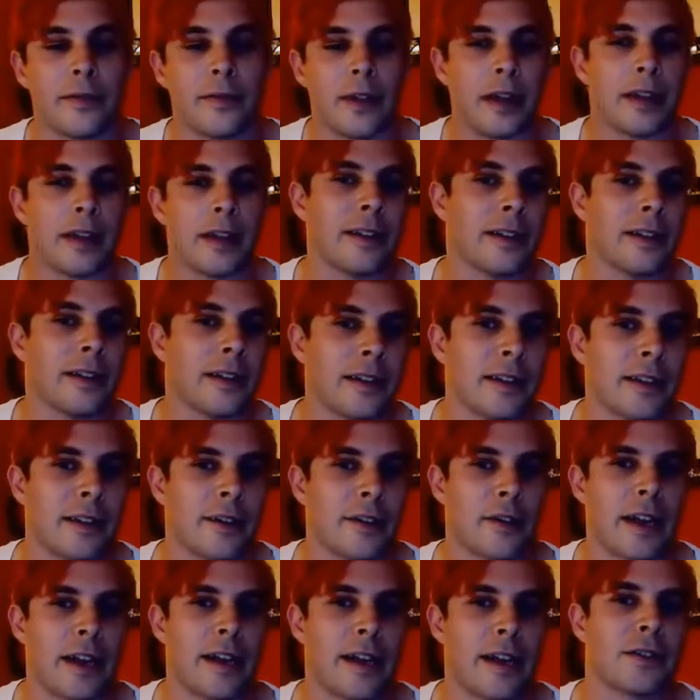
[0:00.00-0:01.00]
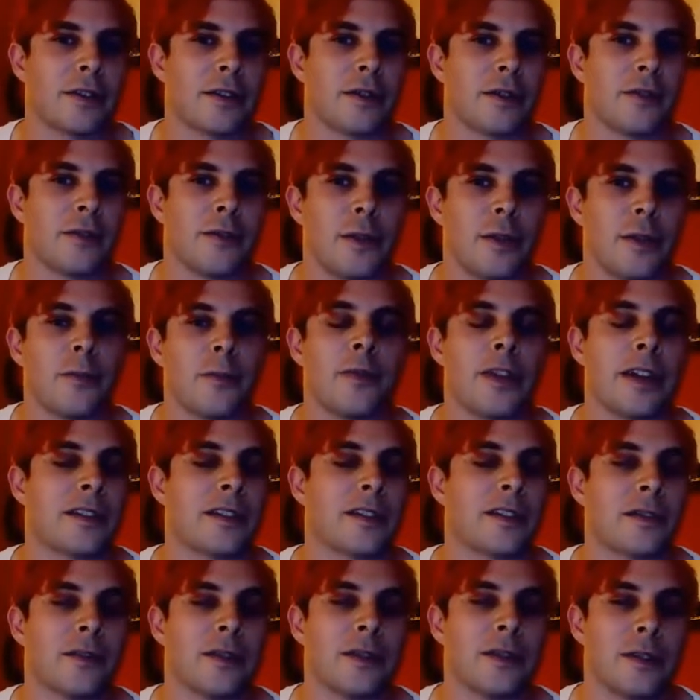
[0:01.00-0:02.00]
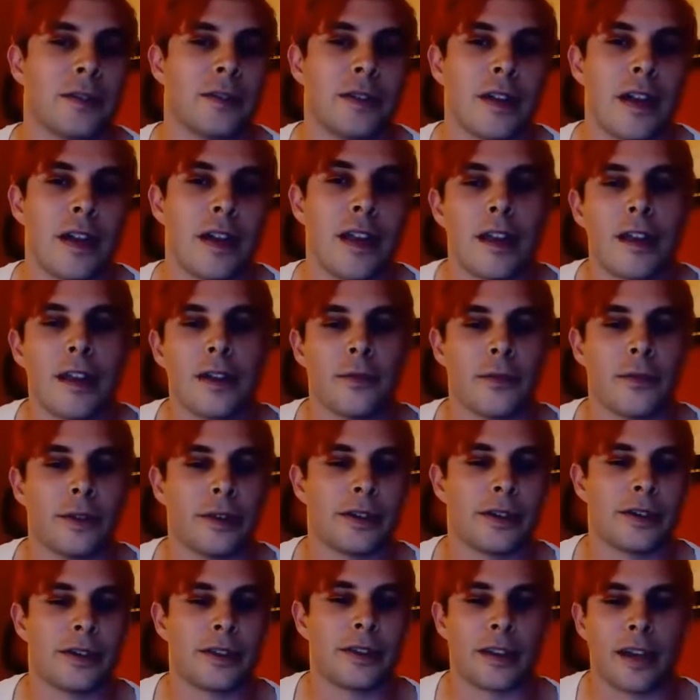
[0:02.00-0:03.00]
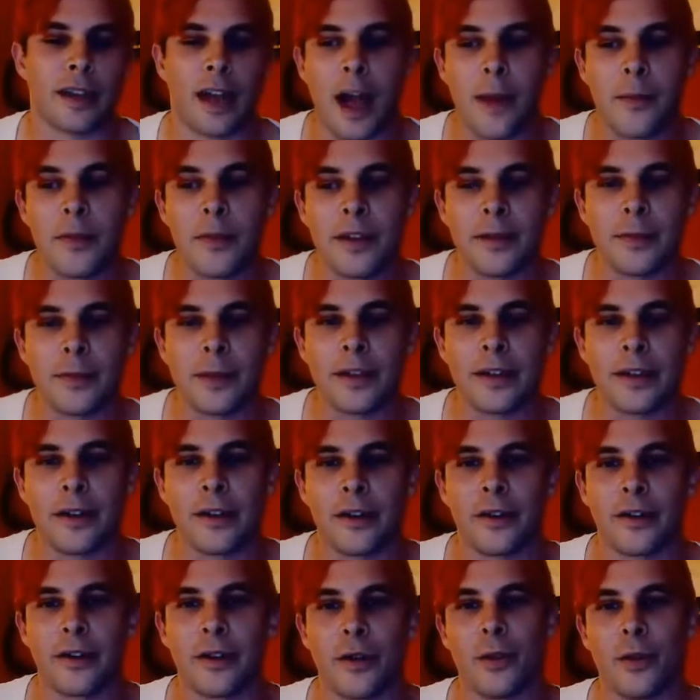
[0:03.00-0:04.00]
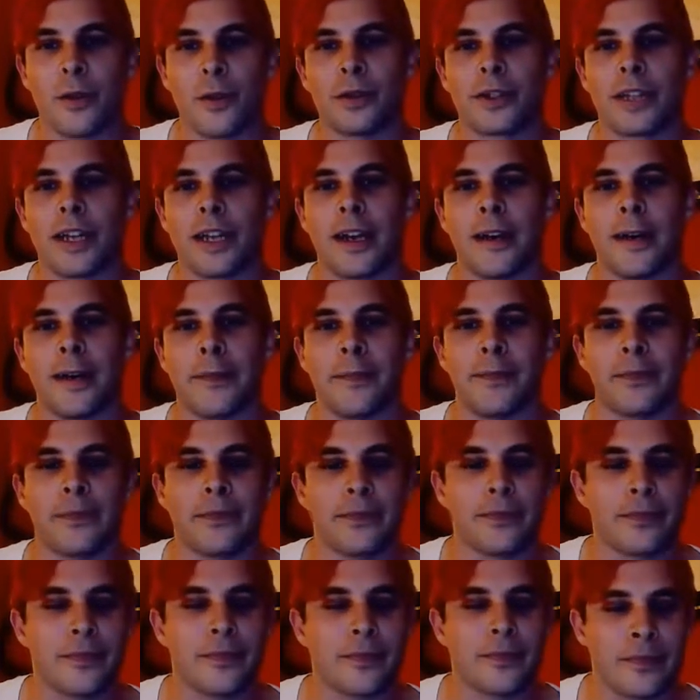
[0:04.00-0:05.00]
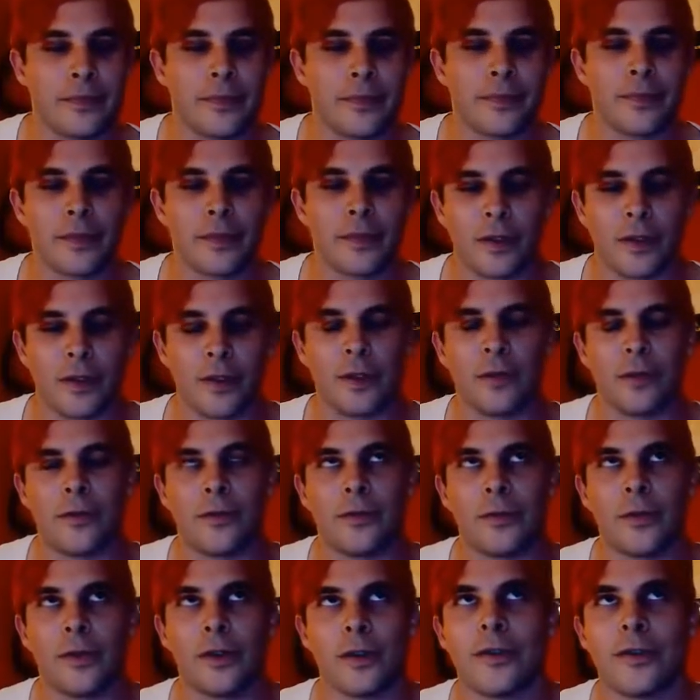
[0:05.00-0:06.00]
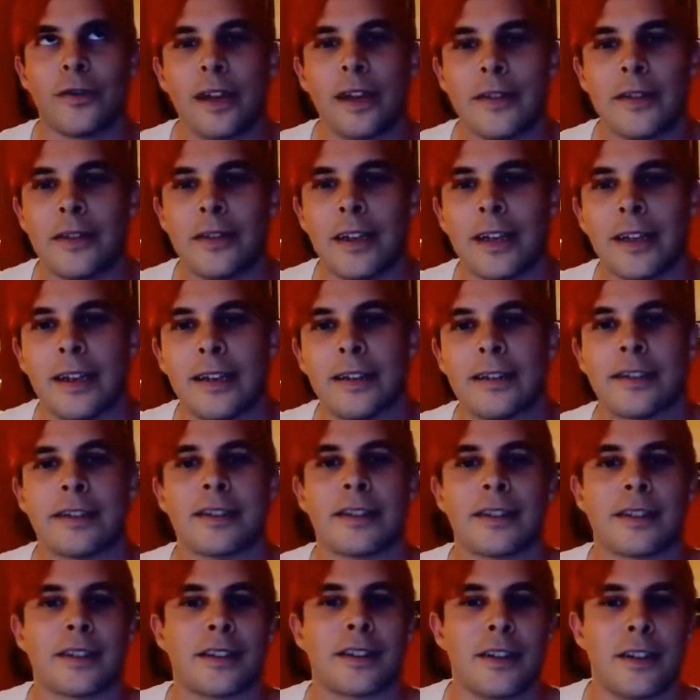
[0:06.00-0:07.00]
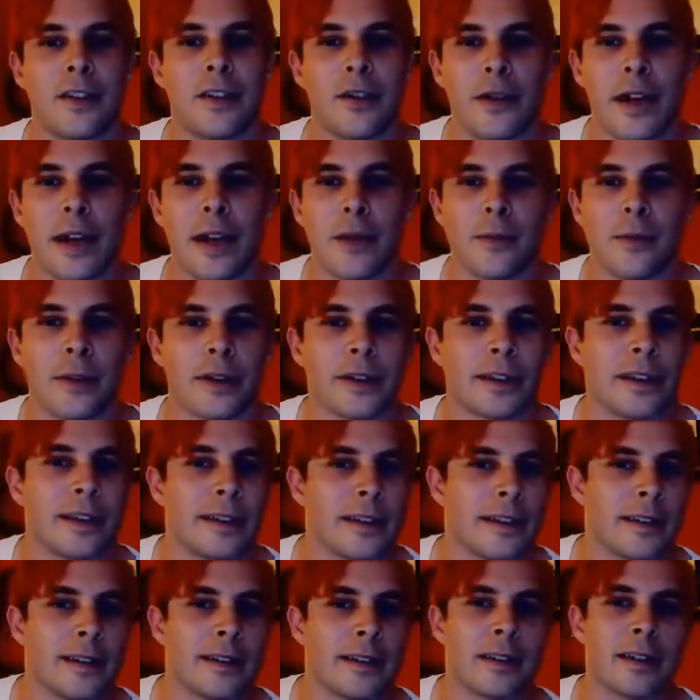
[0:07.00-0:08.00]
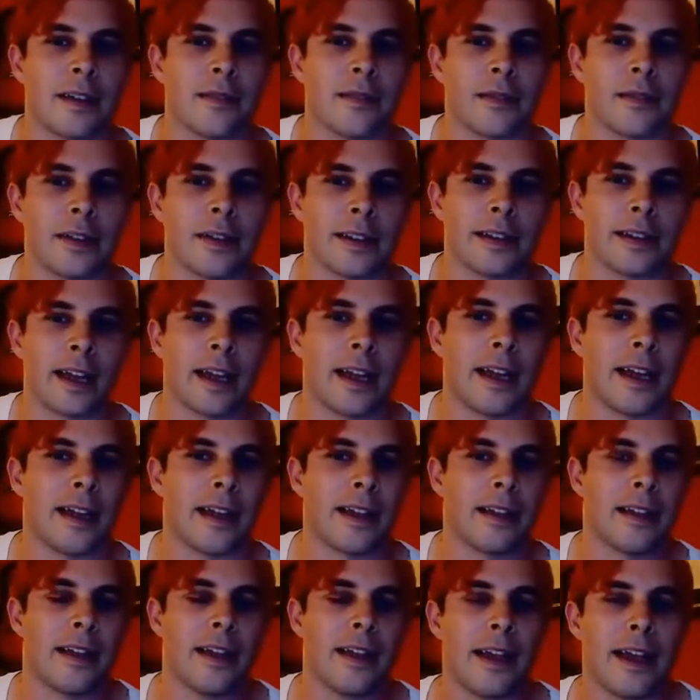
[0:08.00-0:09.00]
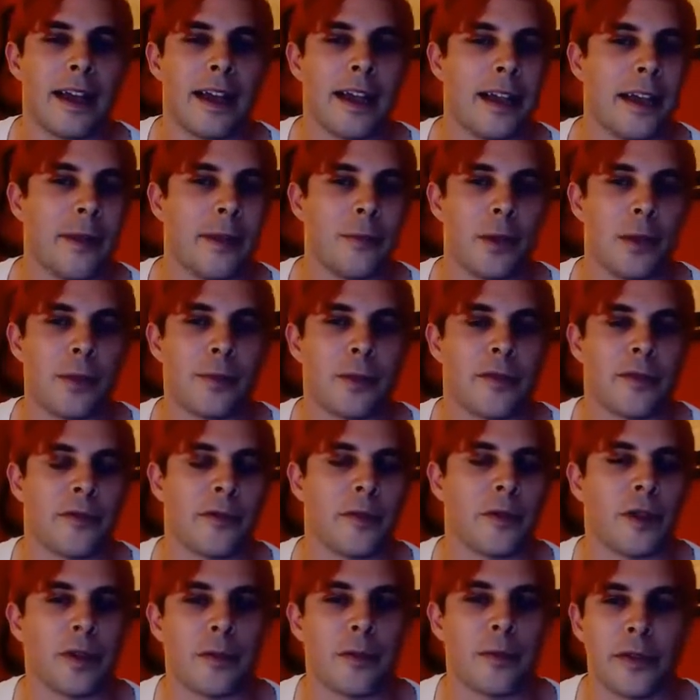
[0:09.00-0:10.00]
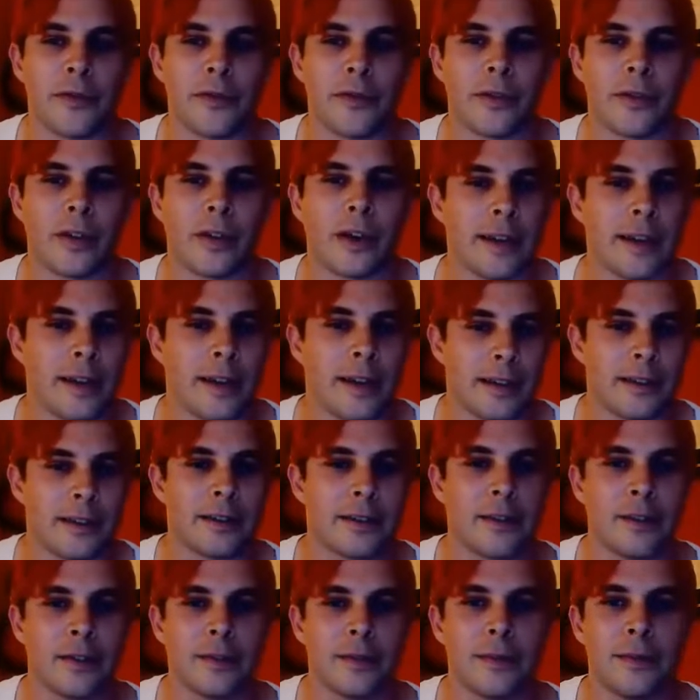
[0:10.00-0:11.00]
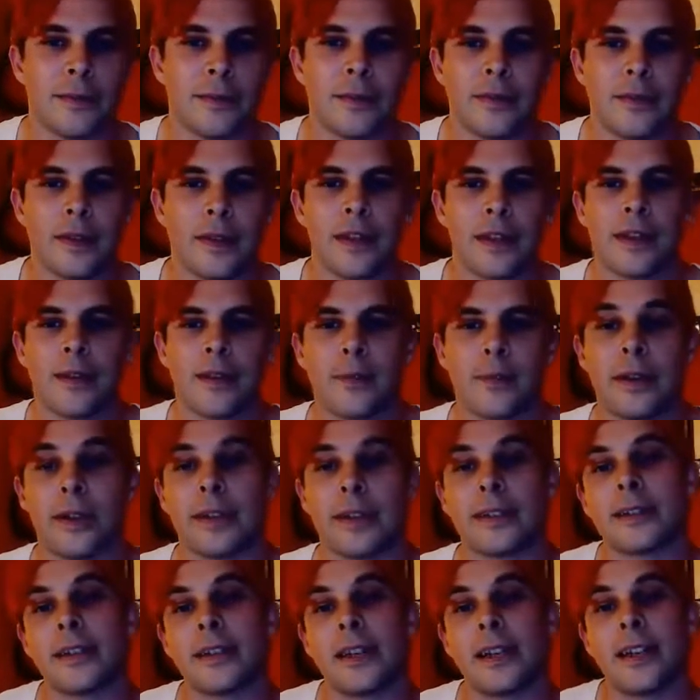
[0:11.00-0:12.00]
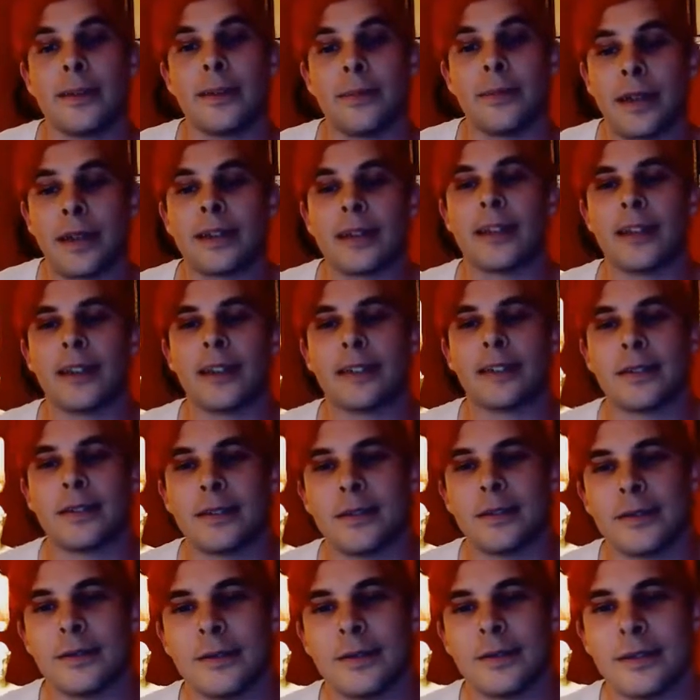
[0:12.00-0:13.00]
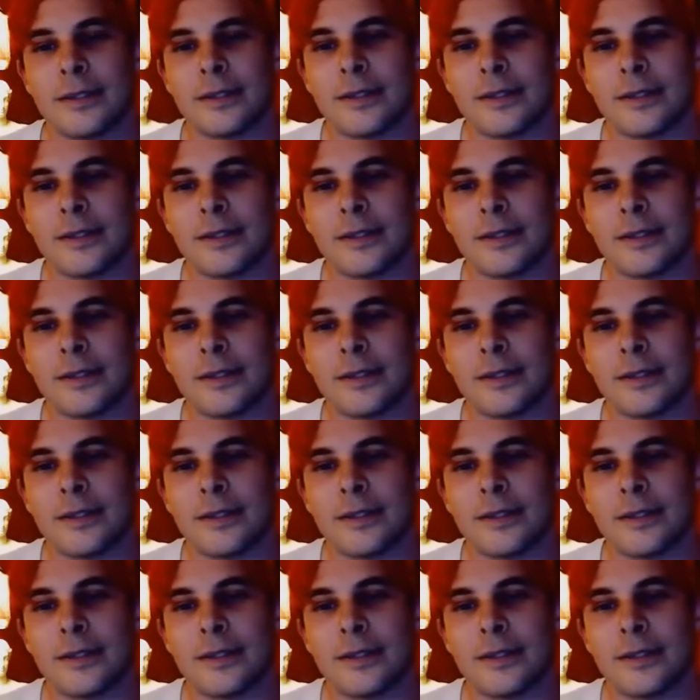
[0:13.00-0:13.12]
Valley International Film Festival, which I'm going to be there the whole time, all 4 or 5 days, just networking and stuff like that. And we perform on Friday, so pretty excited about that too.